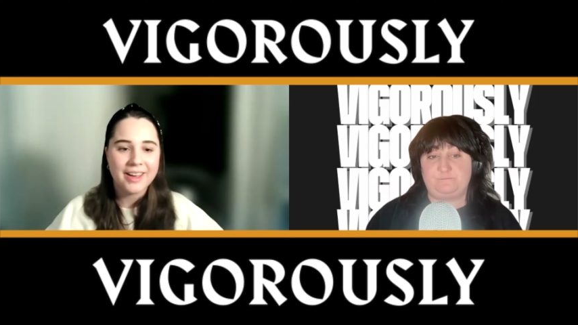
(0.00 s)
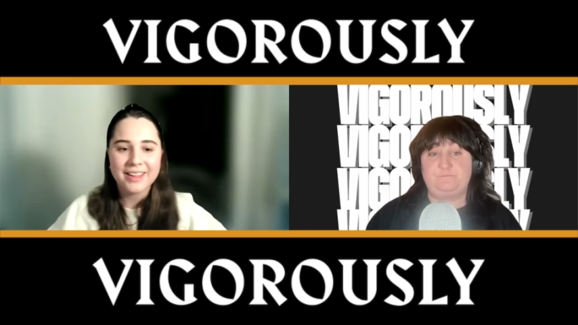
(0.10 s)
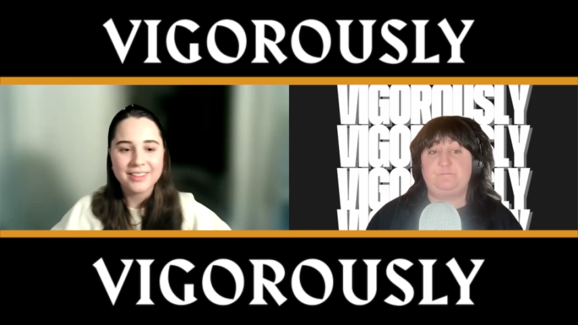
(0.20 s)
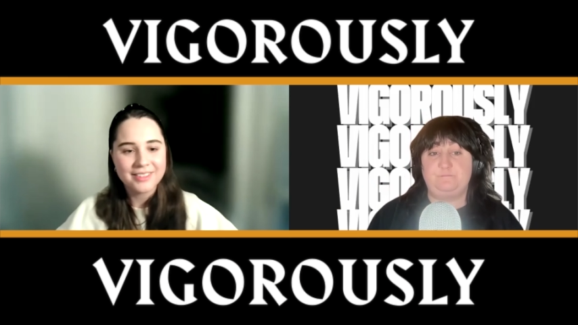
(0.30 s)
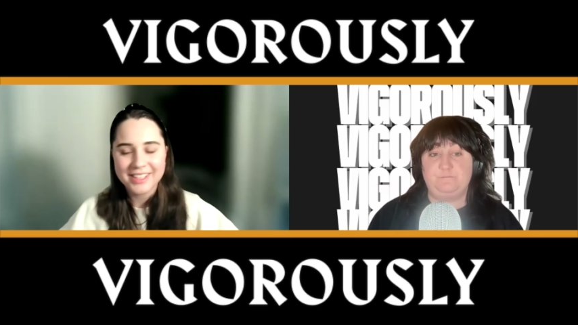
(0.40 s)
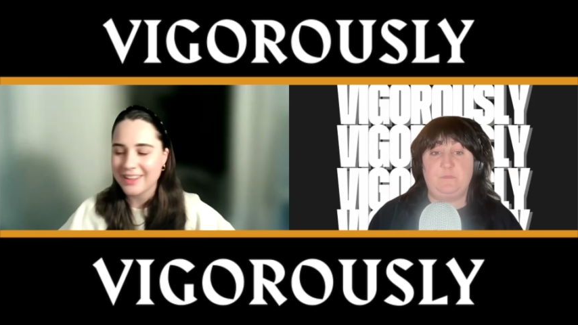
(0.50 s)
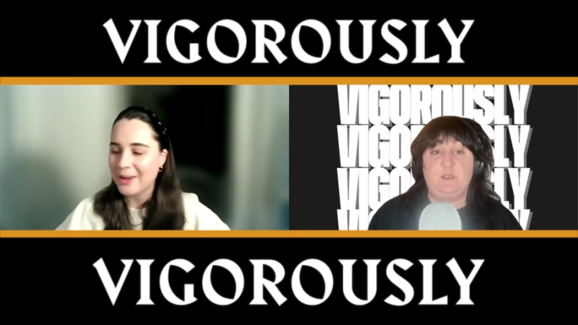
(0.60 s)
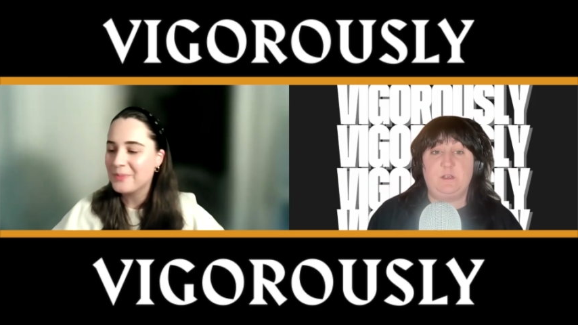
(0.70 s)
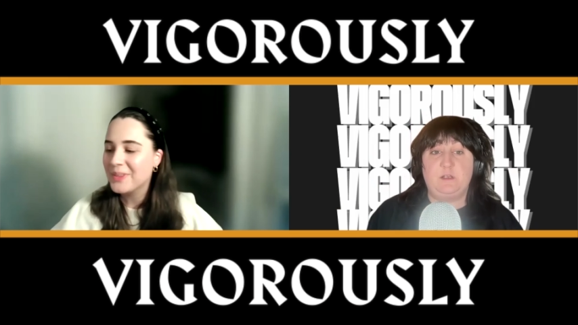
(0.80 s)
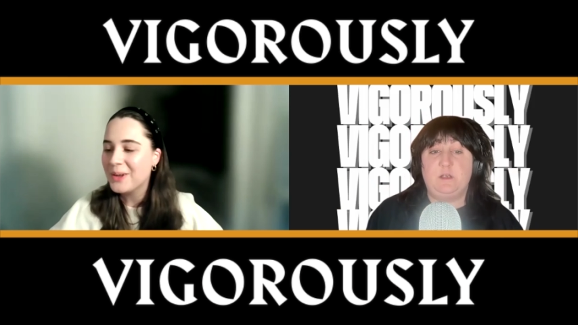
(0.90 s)
Speaker 1: in my head like
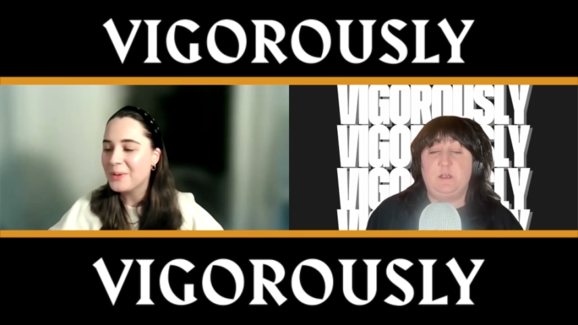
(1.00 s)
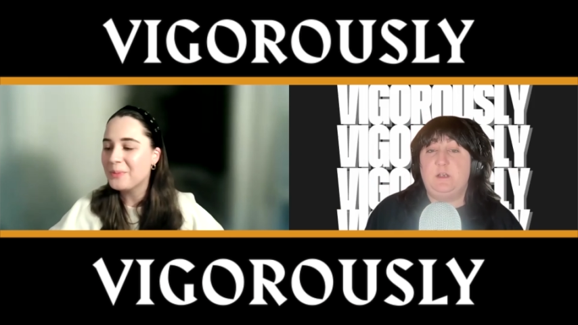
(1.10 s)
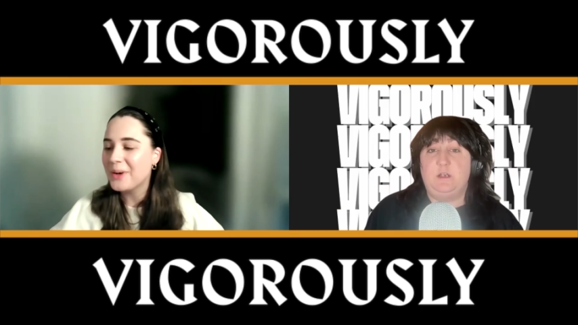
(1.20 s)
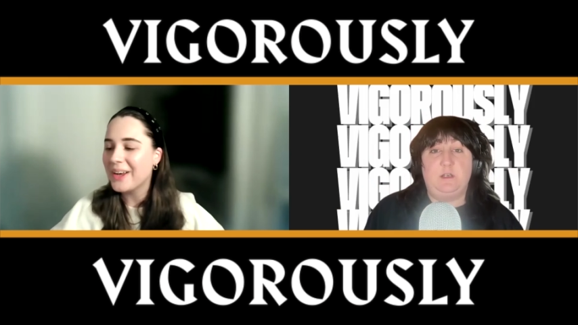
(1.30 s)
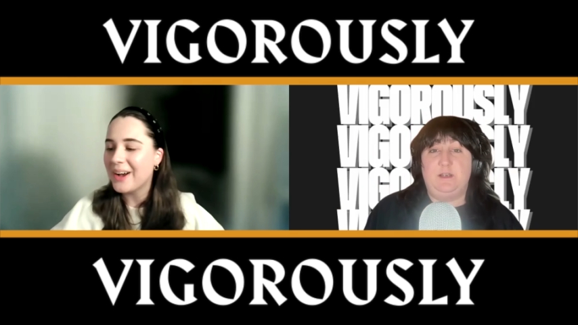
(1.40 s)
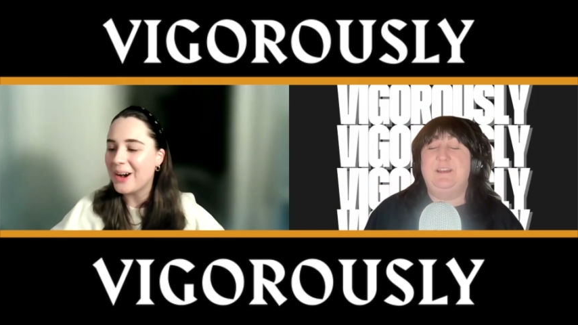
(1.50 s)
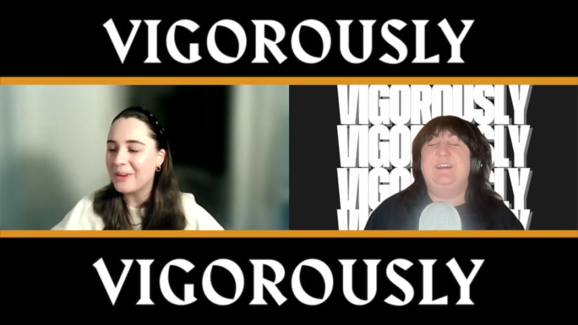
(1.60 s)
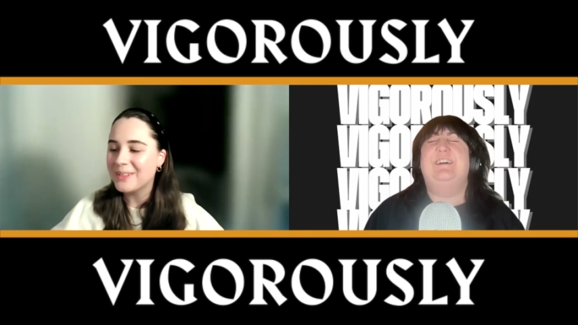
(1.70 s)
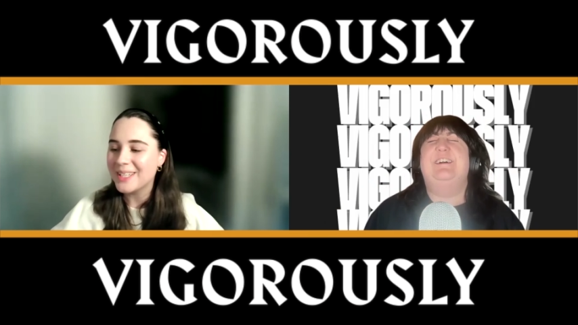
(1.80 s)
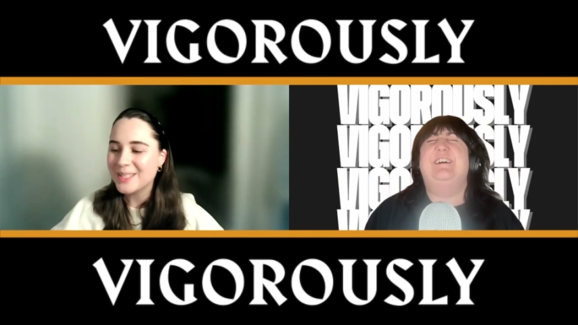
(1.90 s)
that. But
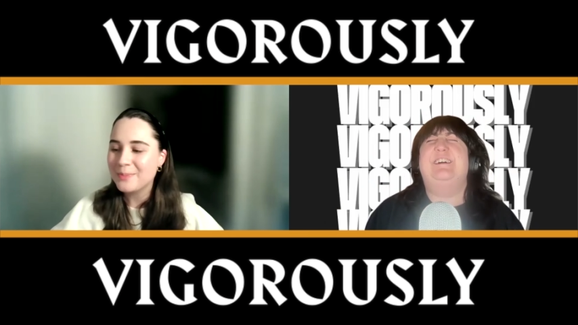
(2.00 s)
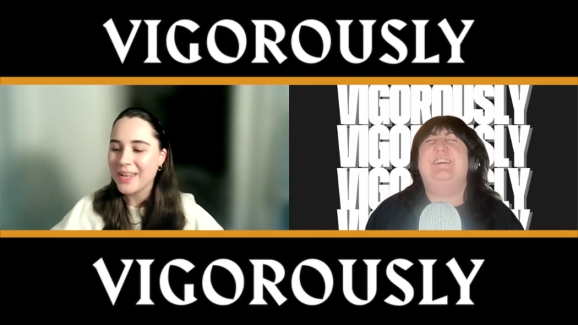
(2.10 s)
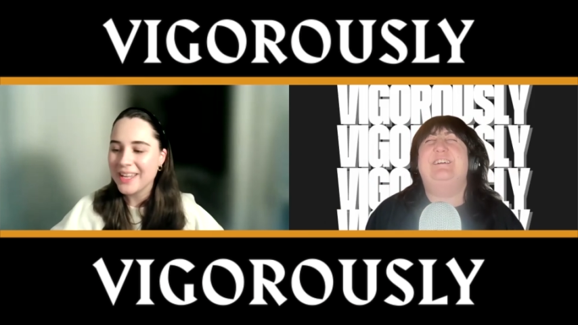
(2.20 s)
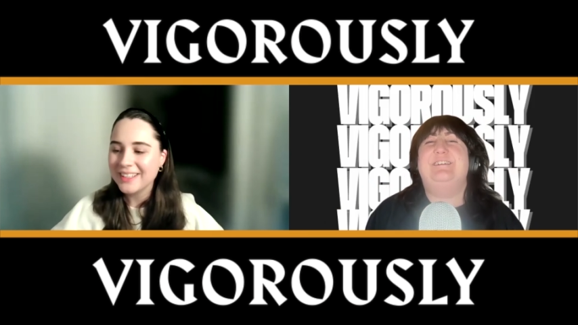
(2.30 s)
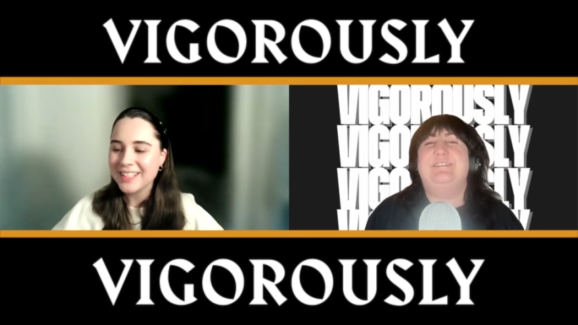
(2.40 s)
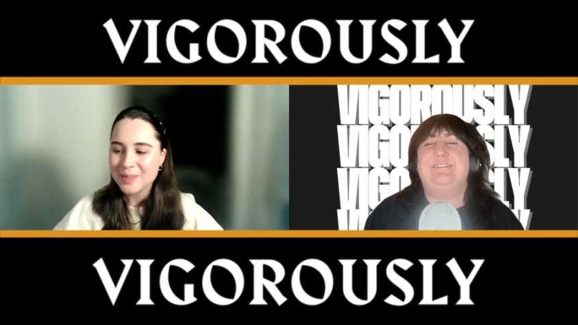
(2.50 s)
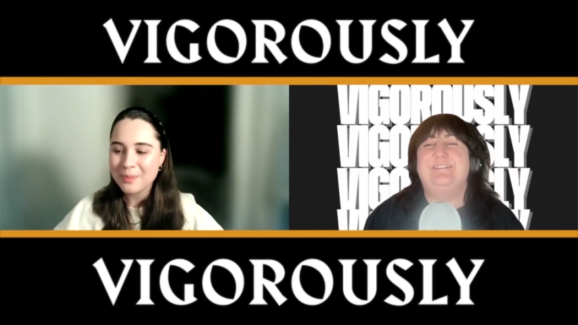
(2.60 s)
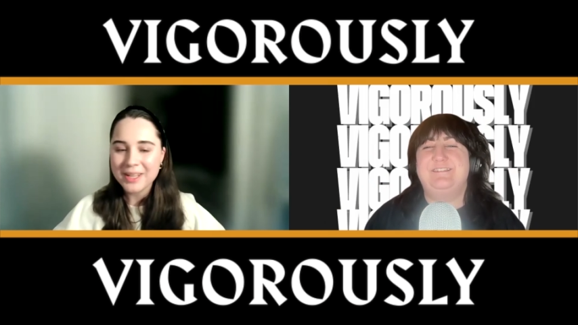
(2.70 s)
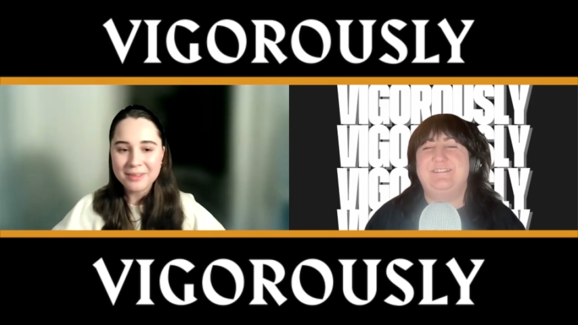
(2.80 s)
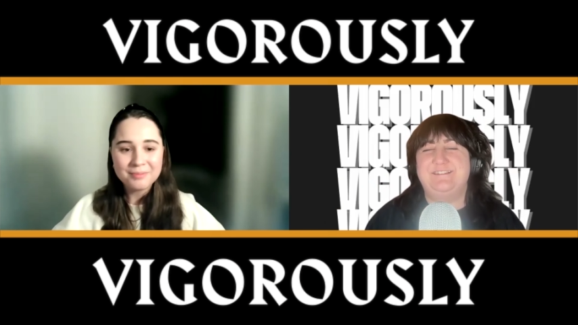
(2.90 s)
uh, it's been it's been